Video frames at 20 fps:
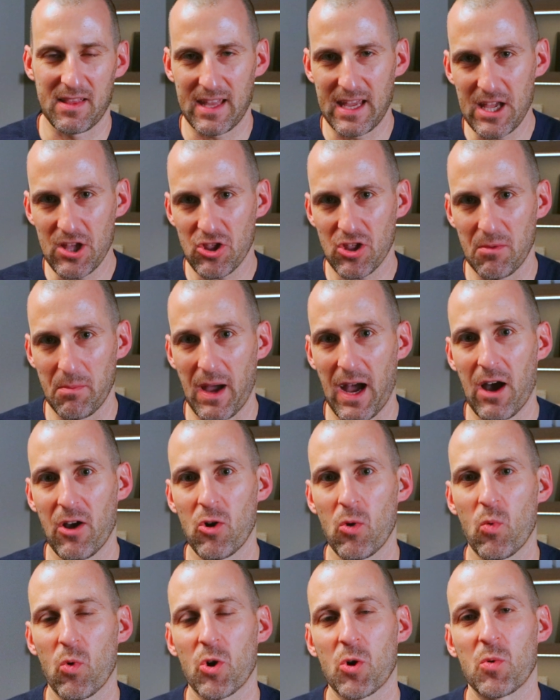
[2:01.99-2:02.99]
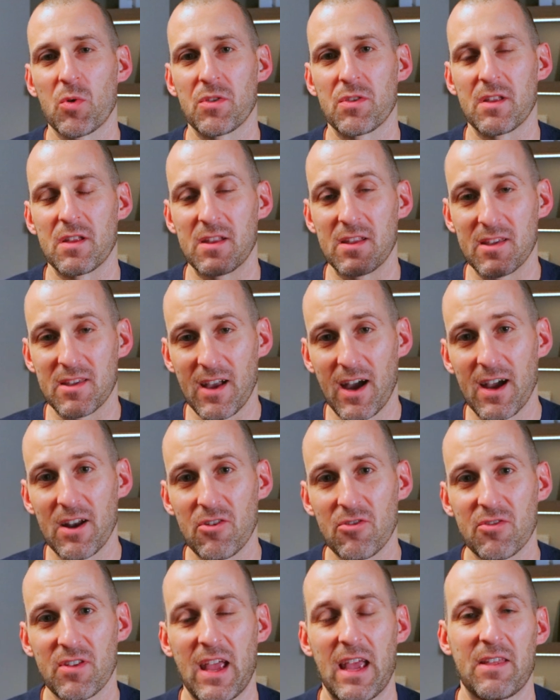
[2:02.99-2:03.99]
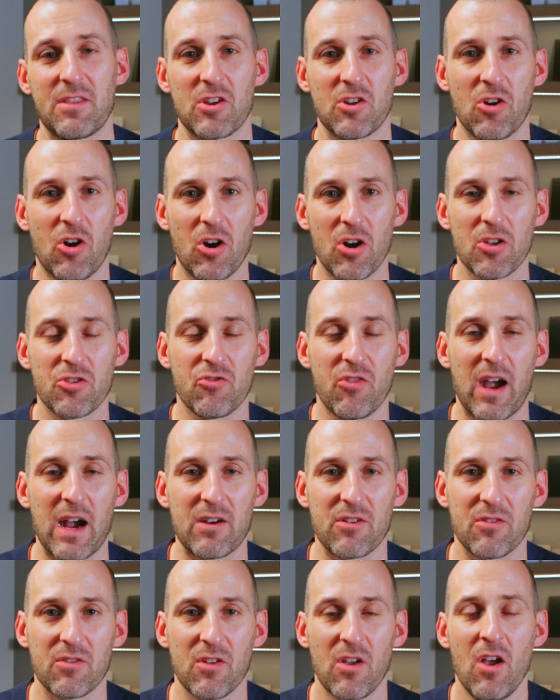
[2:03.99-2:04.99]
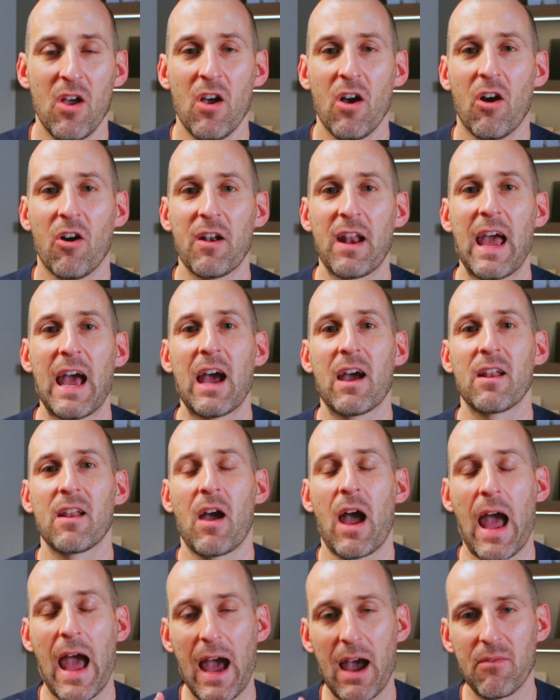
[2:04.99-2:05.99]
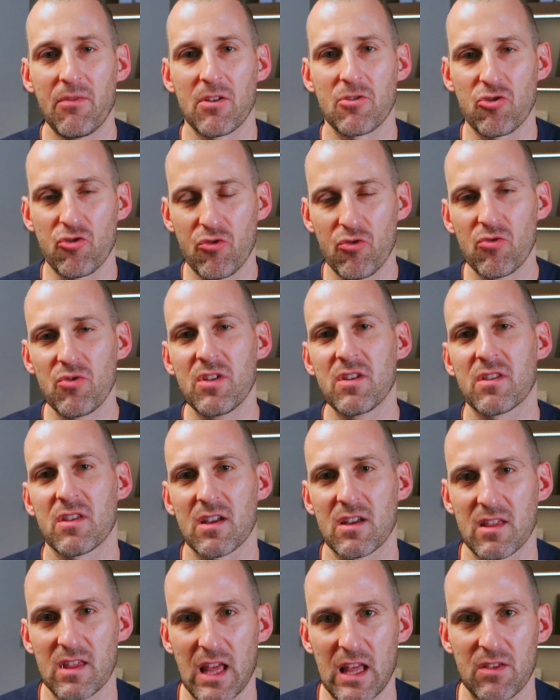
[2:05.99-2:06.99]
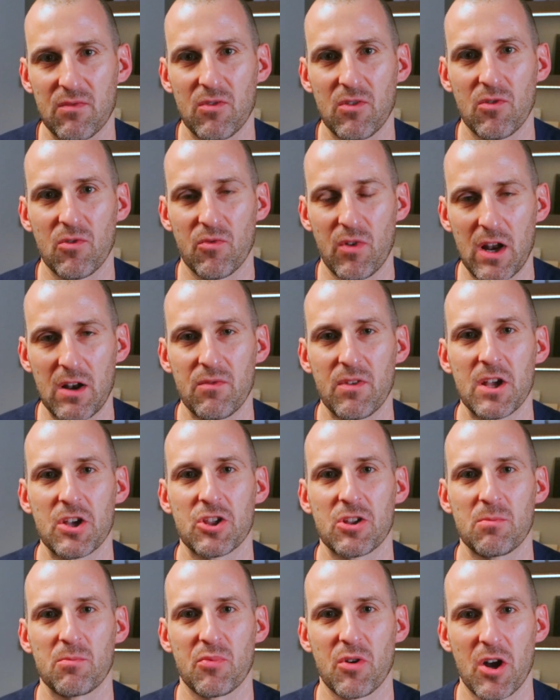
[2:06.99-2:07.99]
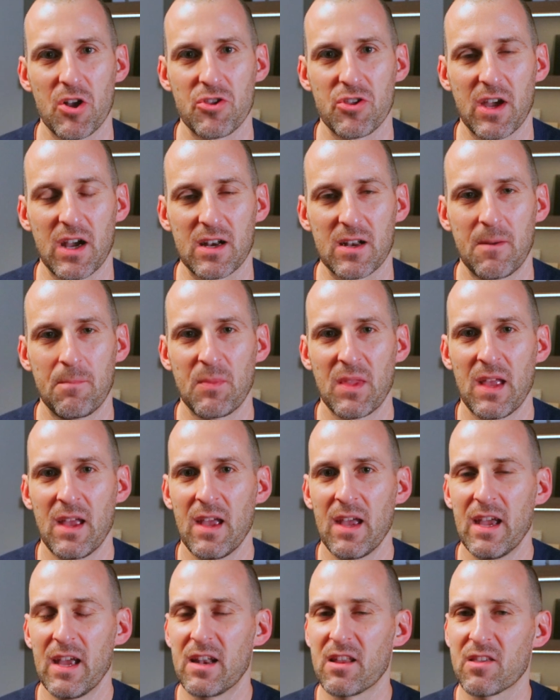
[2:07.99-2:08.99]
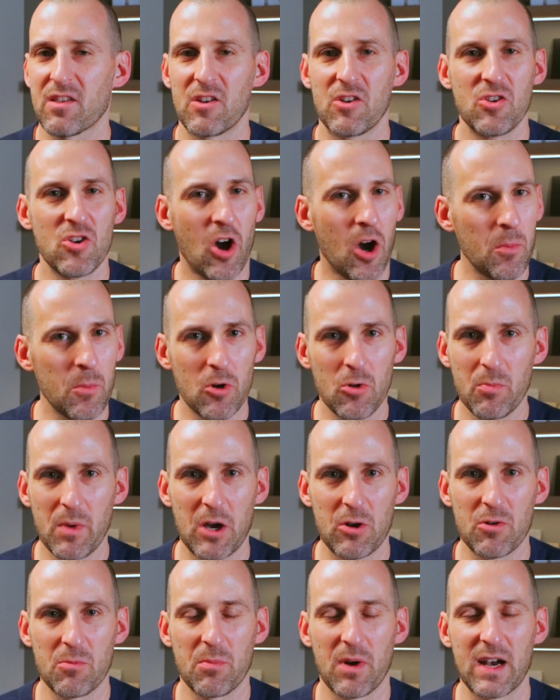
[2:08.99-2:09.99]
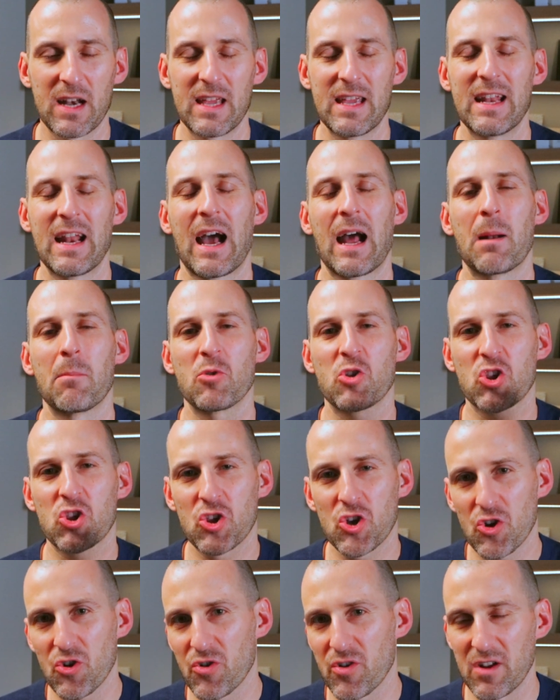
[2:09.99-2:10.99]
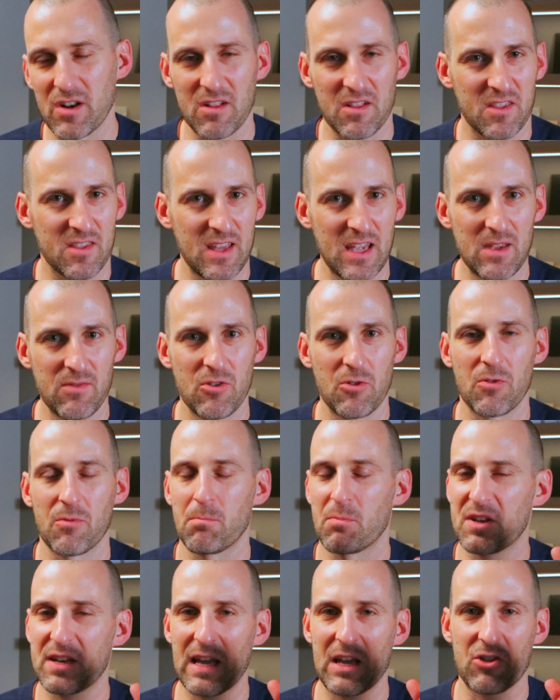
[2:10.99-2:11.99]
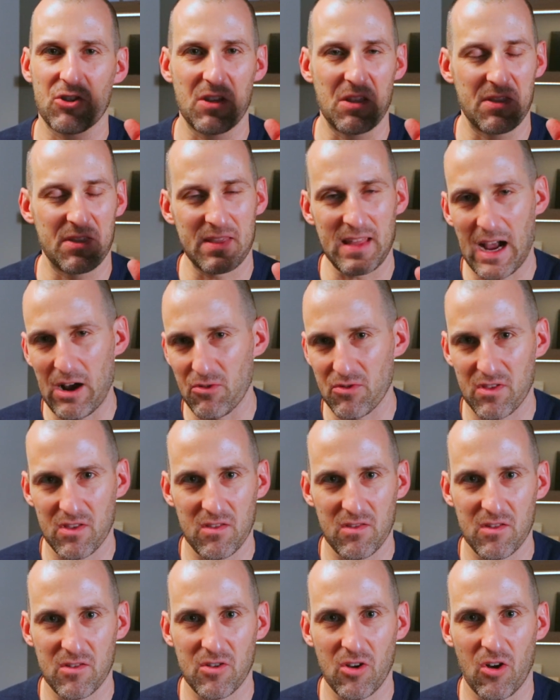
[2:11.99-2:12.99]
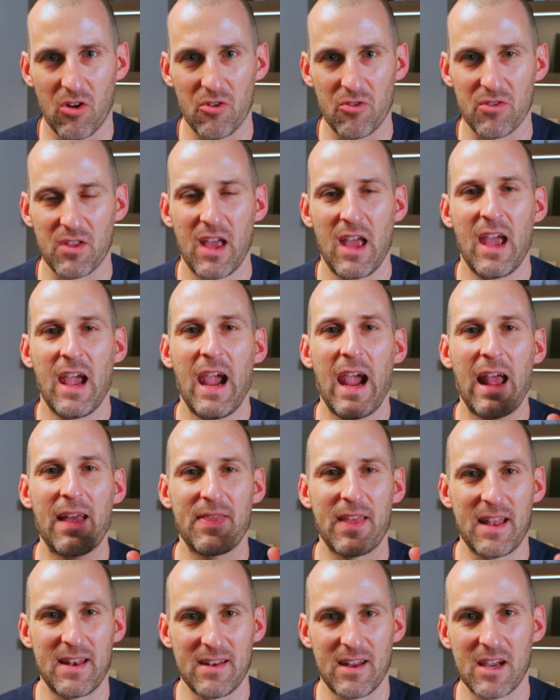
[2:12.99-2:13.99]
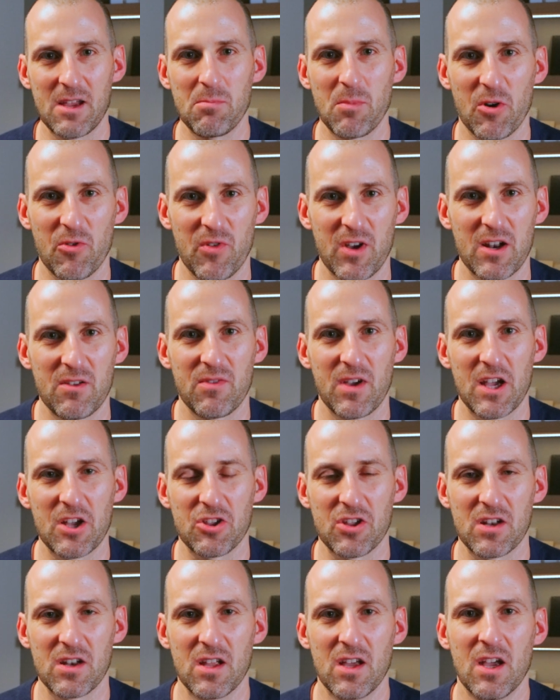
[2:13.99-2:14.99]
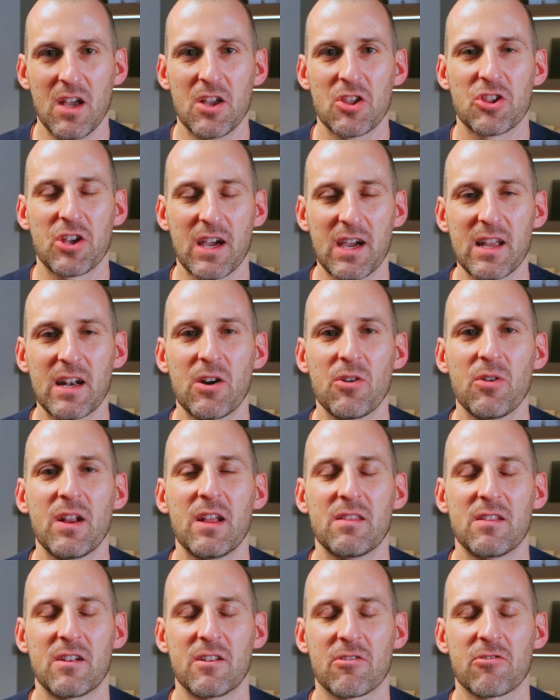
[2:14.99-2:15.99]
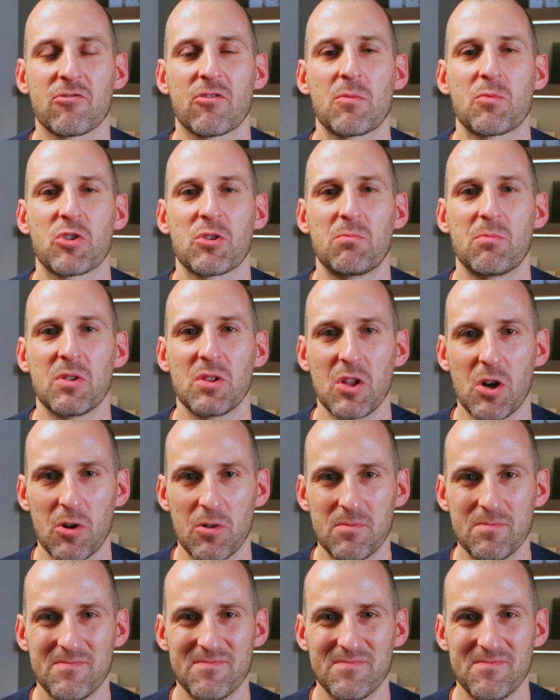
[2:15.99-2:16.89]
teach them how to work with the designers and the contractors on how to have a truly successful renovation project. It is a nominal amount of money and I'm sure it'll save you potentially thousands of dollars and that nightmare renovation. Check it out in the description below.